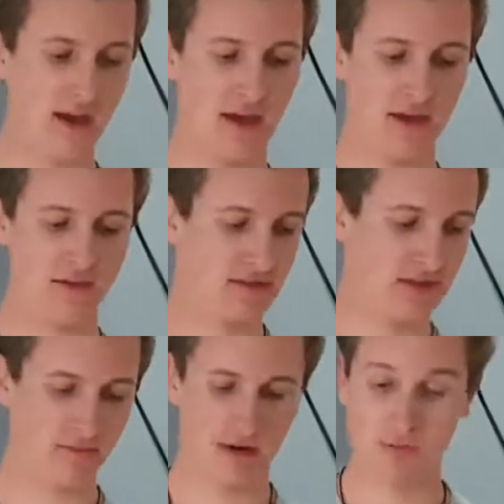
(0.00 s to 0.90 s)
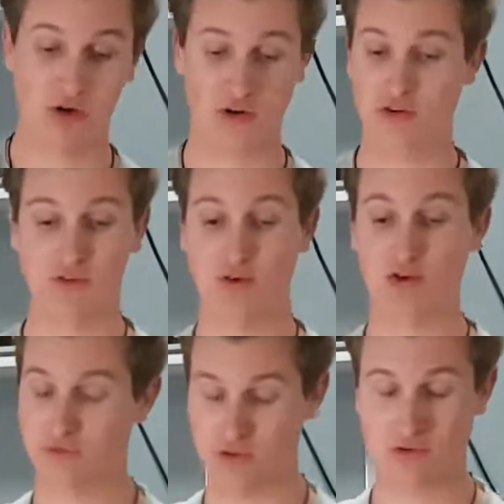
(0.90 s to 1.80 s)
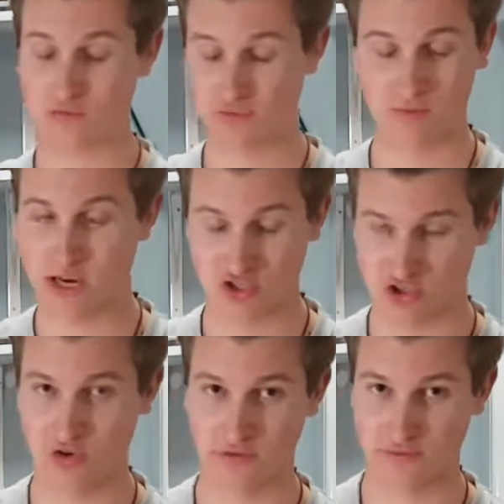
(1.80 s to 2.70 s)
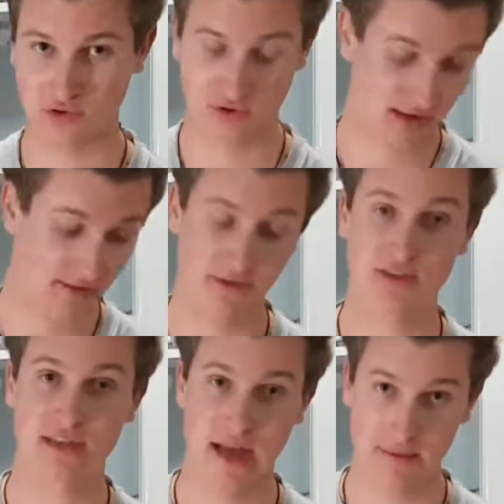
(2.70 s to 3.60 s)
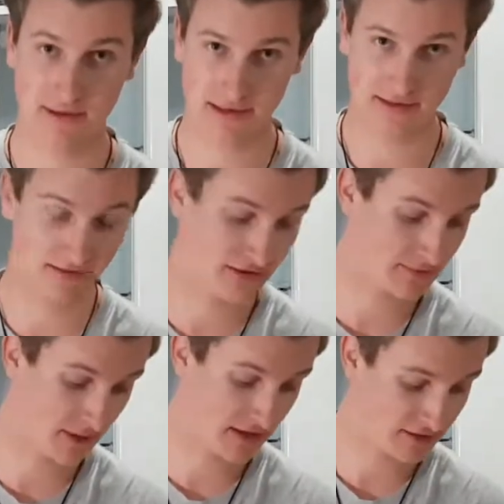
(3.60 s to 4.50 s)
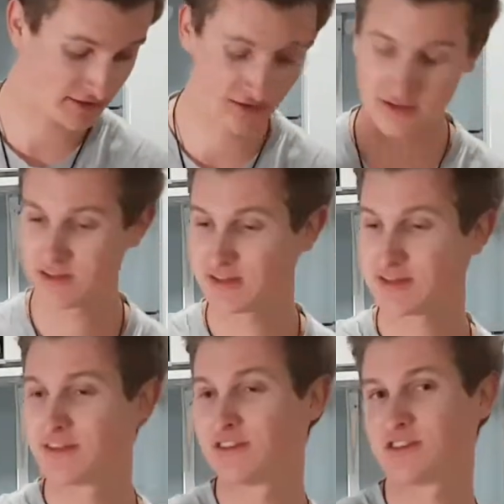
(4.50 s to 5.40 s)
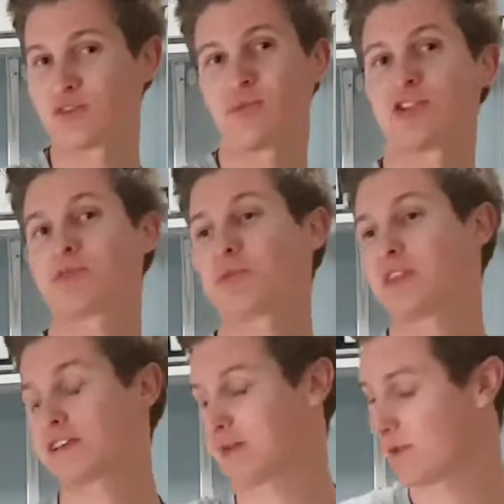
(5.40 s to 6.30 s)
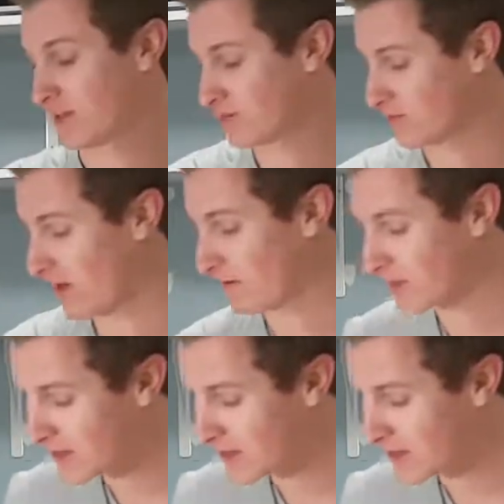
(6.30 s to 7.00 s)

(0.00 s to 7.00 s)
And some, I'm not going to throw it over my shoulder for good luck because I'm cleaning this mess. So we'll just put that somewhere else for now.